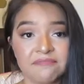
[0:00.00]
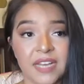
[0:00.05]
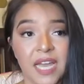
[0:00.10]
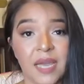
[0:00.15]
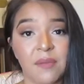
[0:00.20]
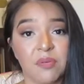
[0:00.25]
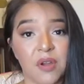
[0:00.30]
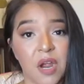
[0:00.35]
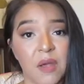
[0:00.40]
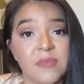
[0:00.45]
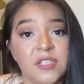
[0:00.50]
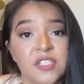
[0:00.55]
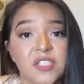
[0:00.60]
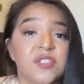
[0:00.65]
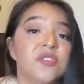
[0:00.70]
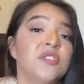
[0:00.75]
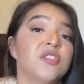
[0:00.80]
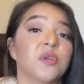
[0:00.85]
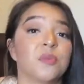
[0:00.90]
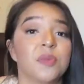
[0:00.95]
I promise
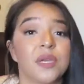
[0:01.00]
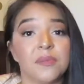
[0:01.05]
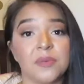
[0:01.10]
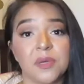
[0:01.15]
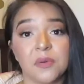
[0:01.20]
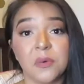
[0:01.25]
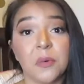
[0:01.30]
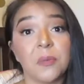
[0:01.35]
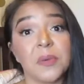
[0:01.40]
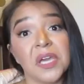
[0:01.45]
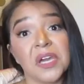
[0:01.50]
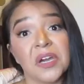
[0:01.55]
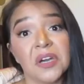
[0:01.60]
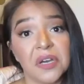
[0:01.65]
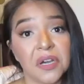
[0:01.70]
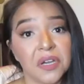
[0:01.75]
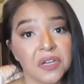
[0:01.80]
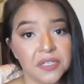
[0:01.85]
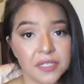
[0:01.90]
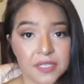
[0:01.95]
you, your baby will be
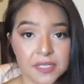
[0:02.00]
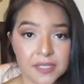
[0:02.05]
hooked.